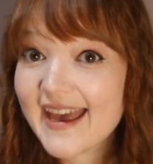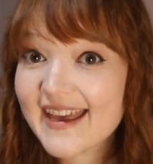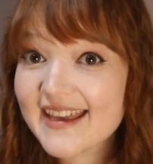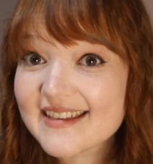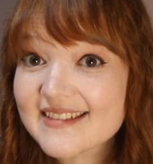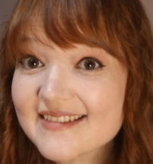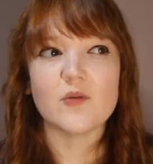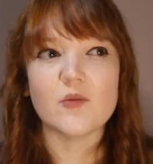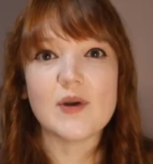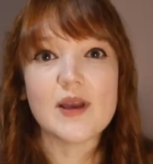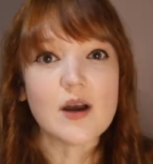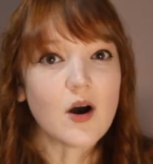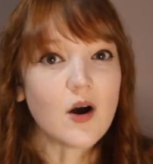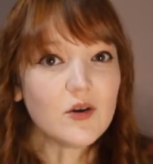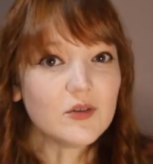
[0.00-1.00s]
We
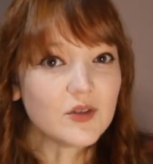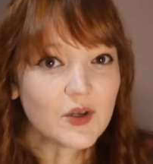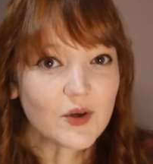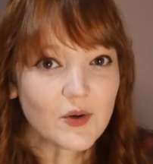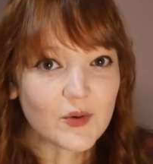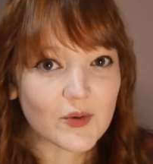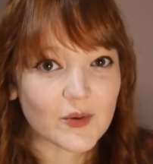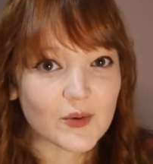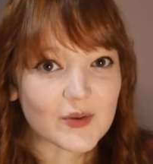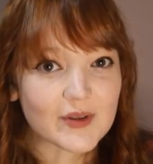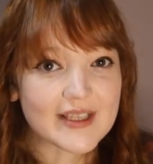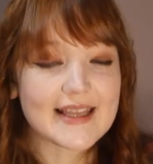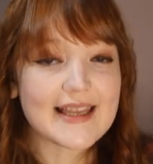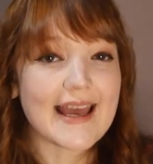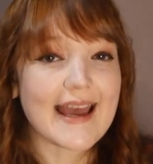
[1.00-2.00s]
all know
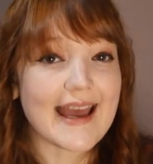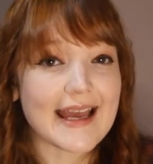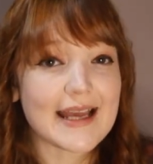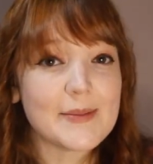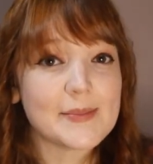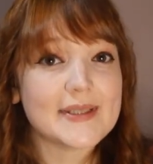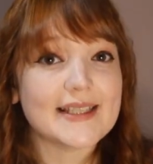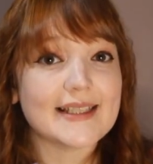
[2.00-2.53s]
that the hyped